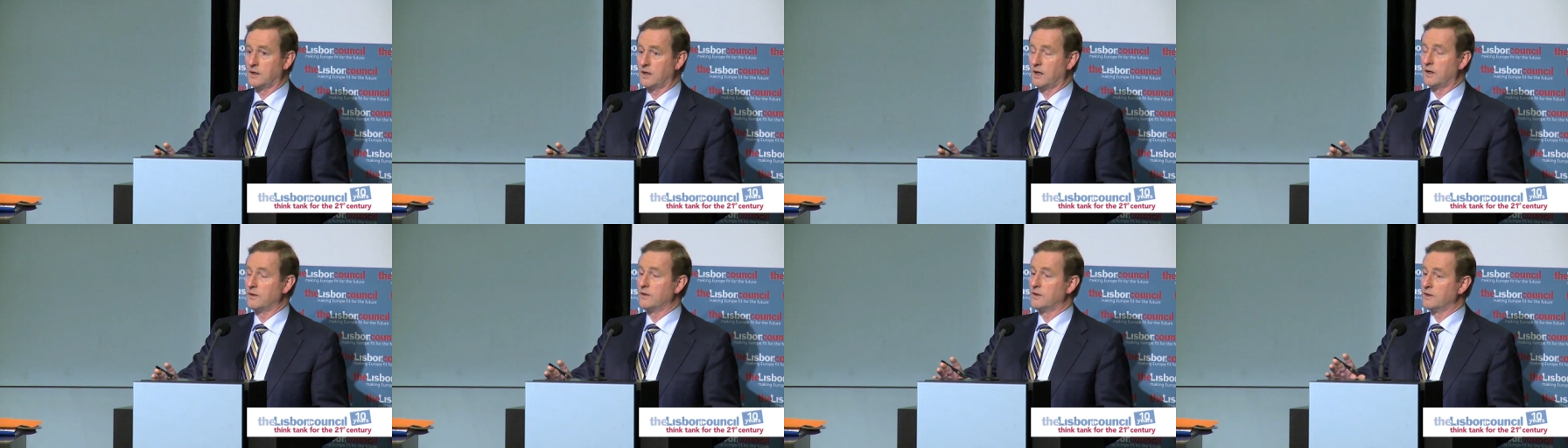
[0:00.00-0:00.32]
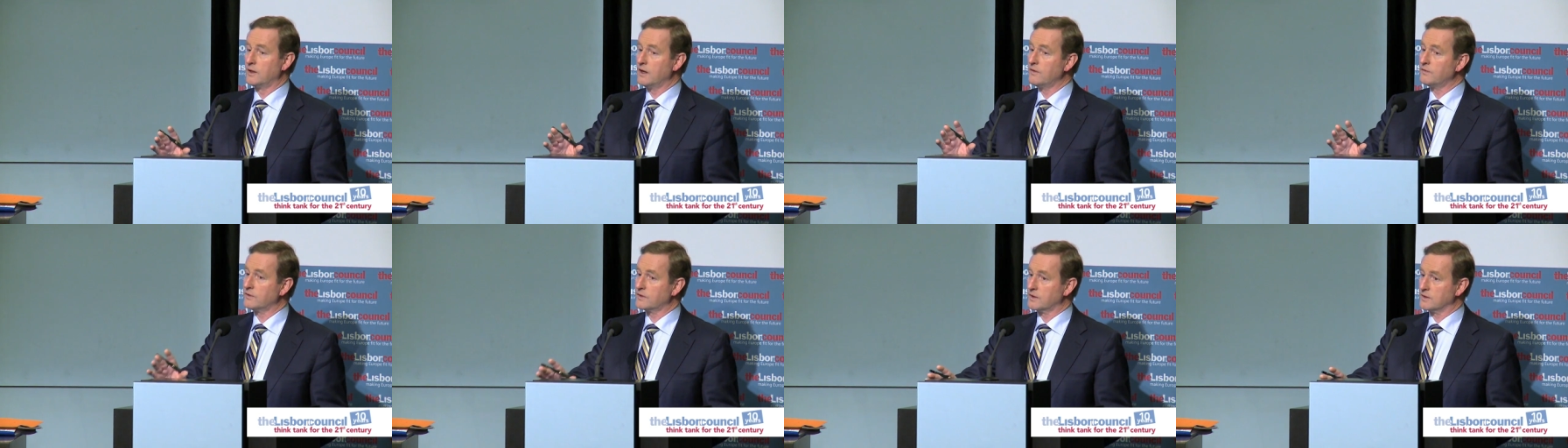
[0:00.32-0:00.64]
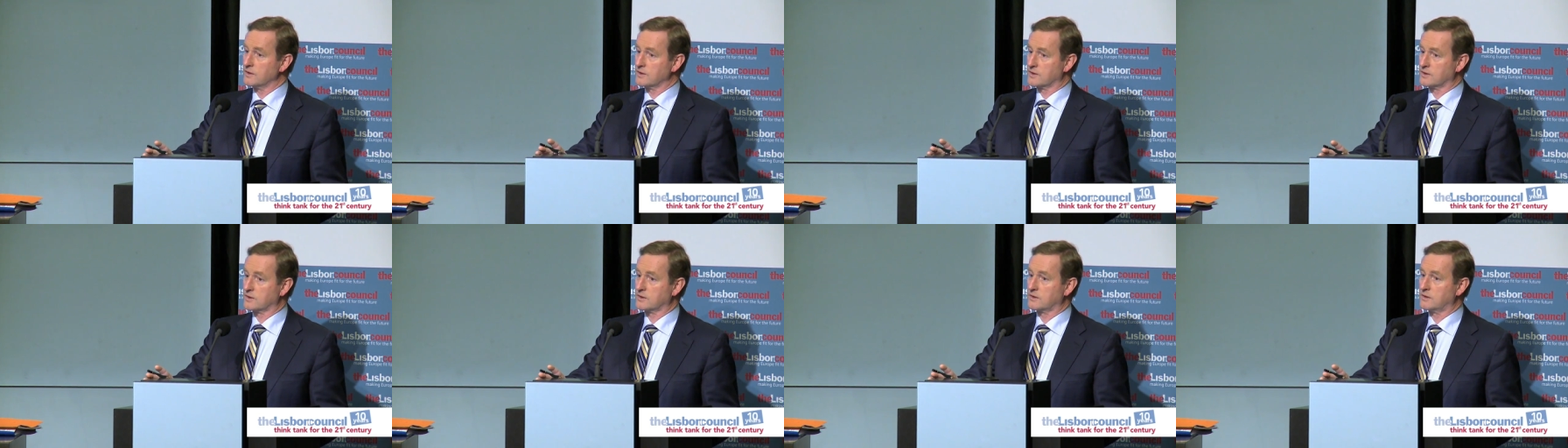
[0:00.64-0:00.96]
And the
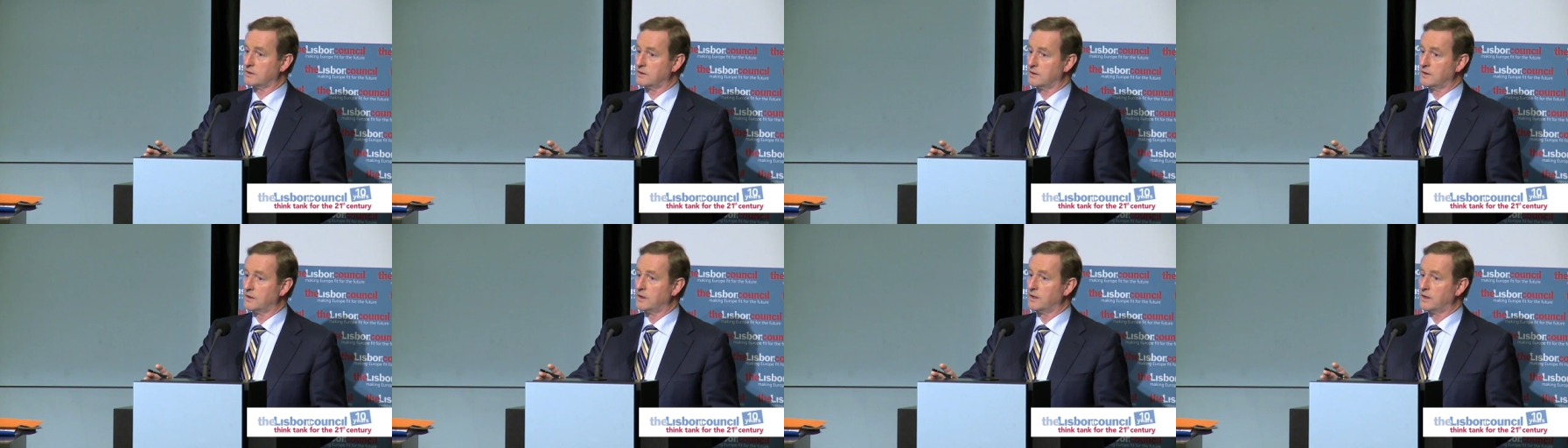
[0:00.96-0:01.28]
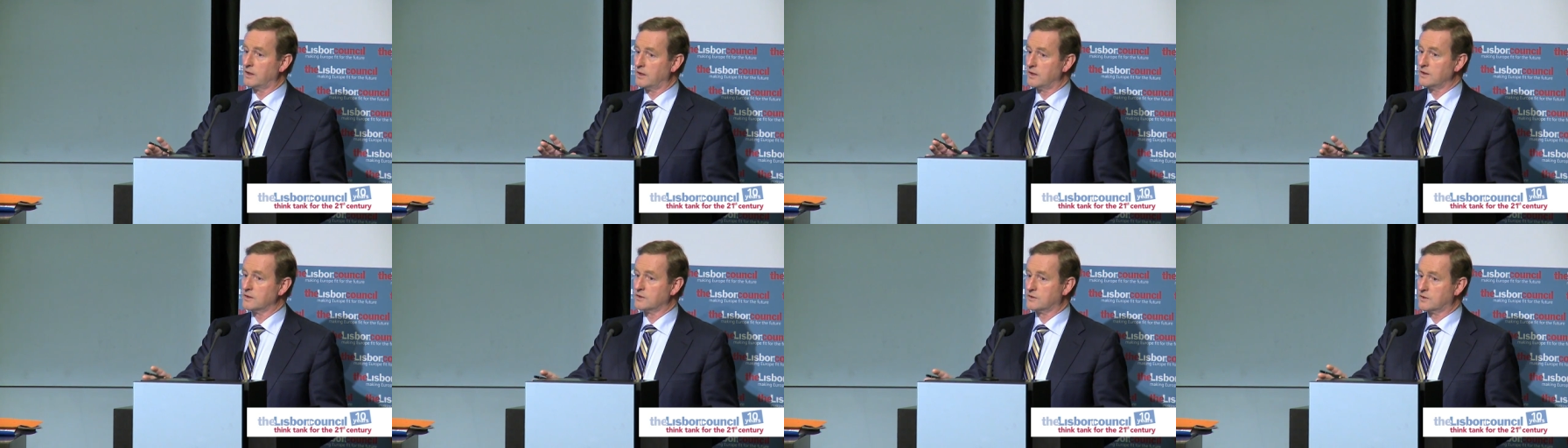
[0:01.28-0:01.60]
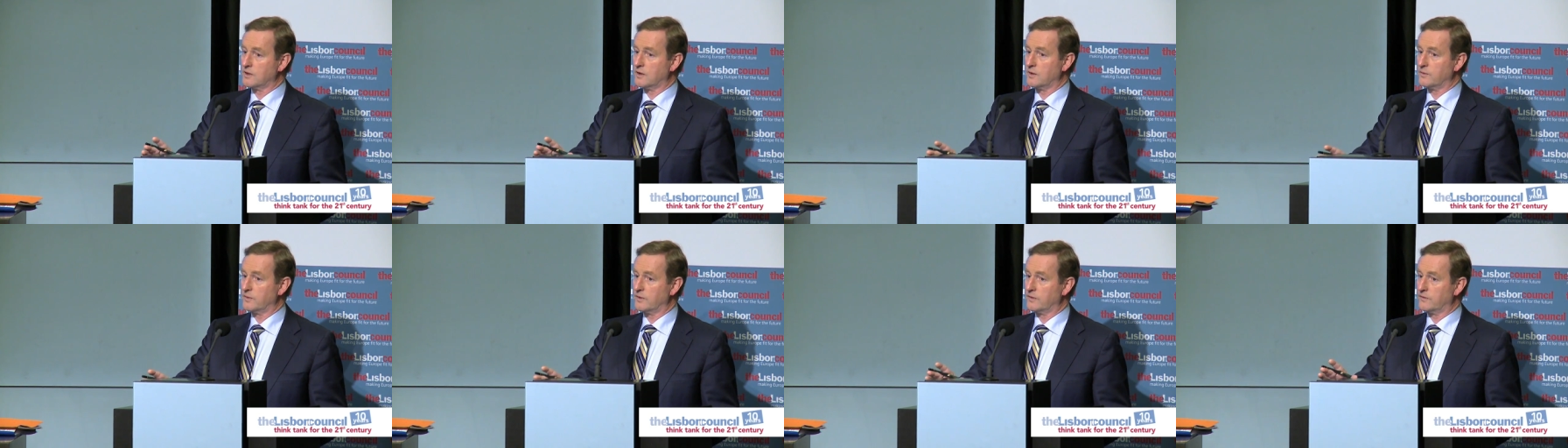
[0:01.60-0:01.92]
evidence is
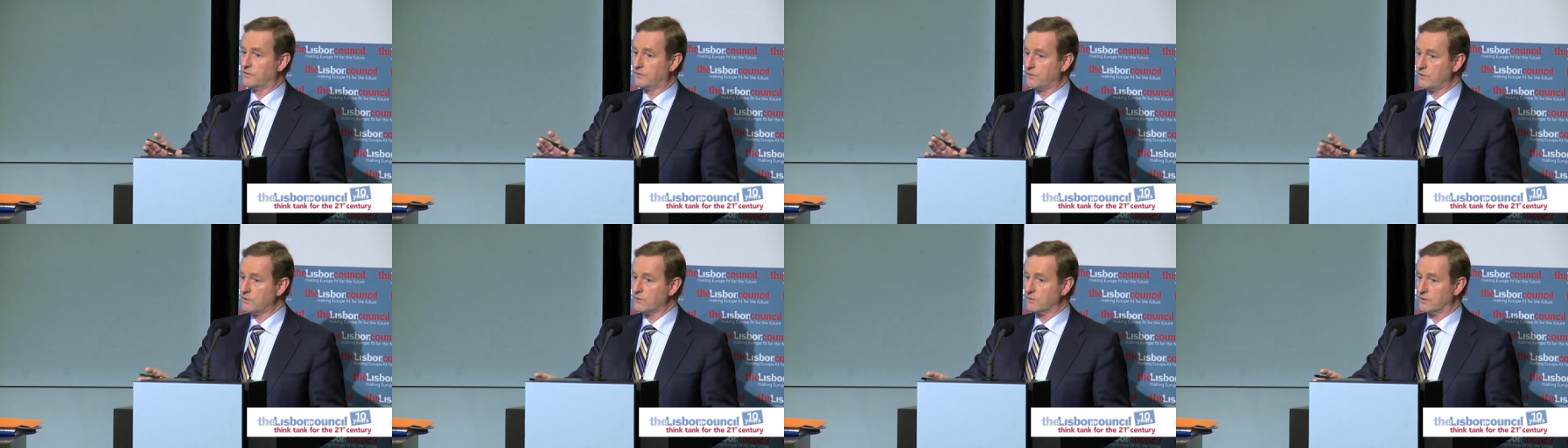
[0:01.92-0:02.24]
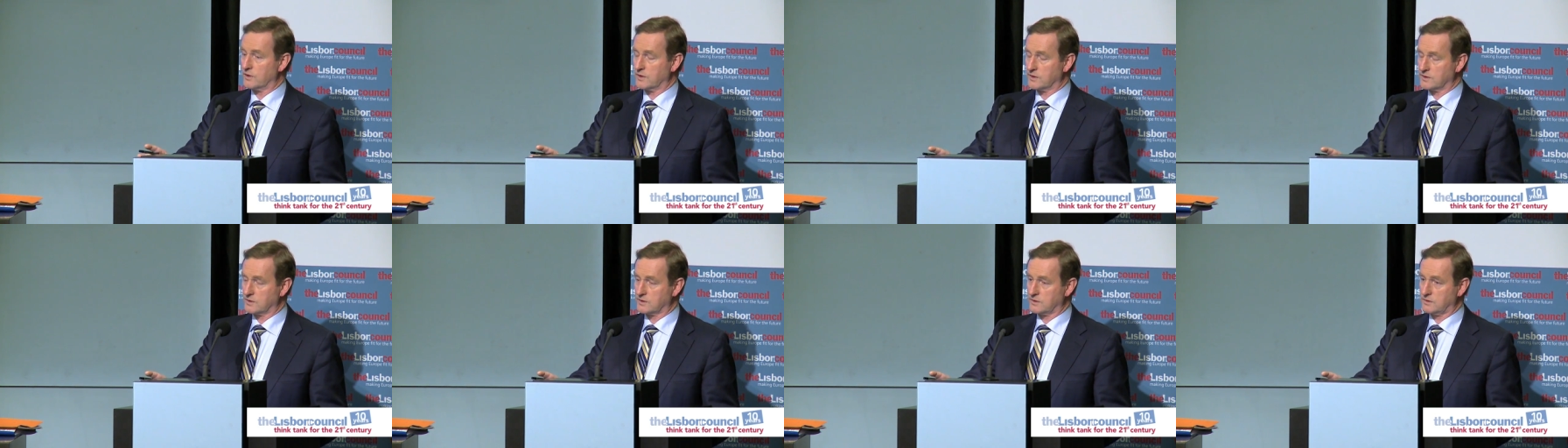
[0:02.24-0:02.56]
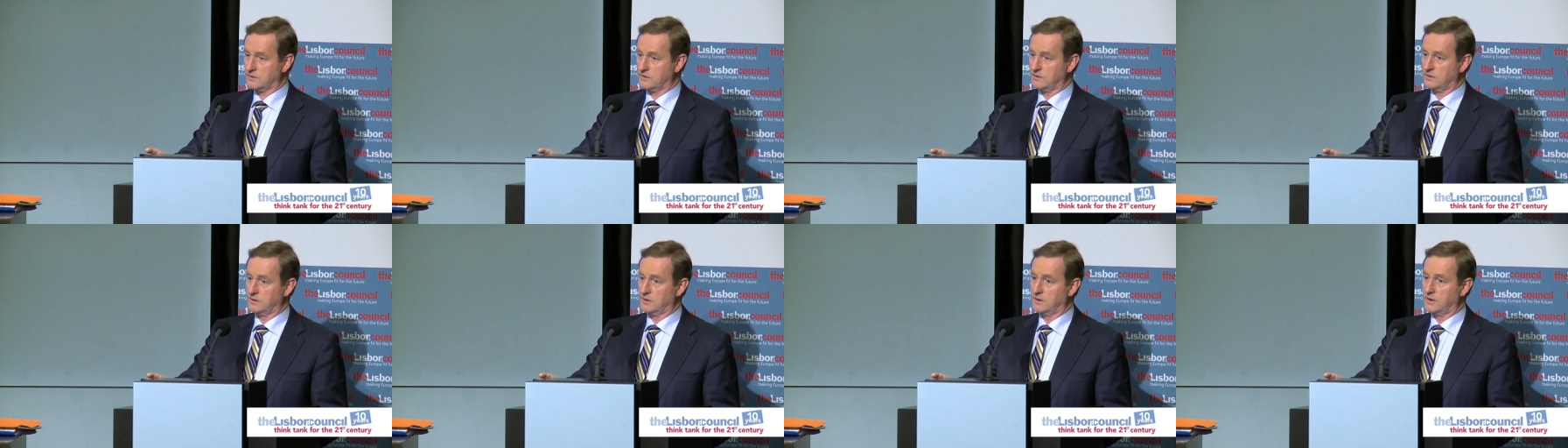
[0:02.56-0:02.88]
there before
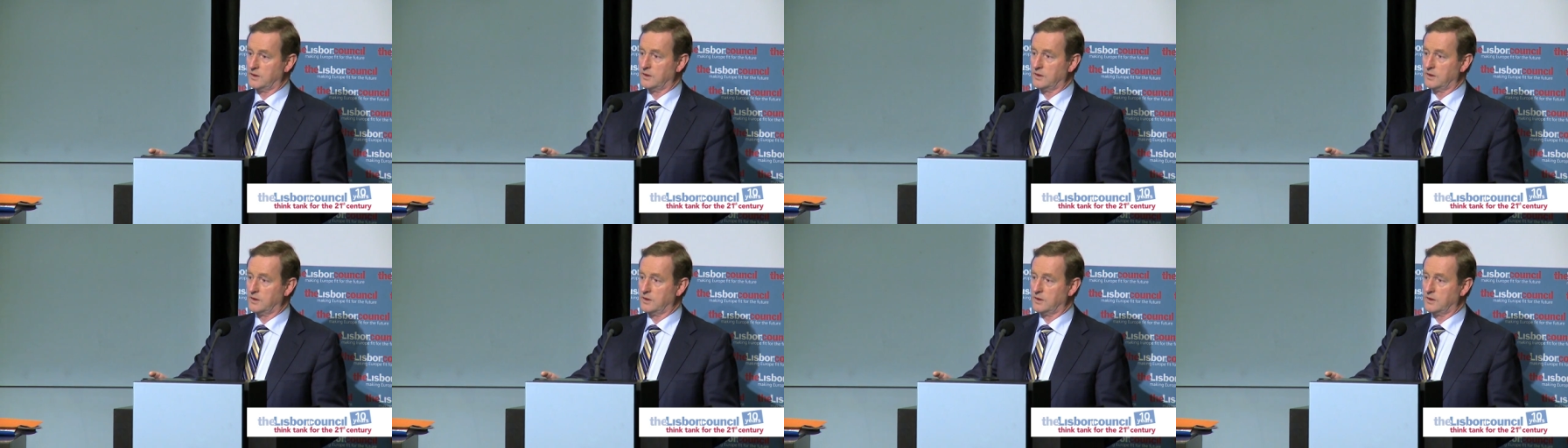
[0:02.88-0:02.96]
us,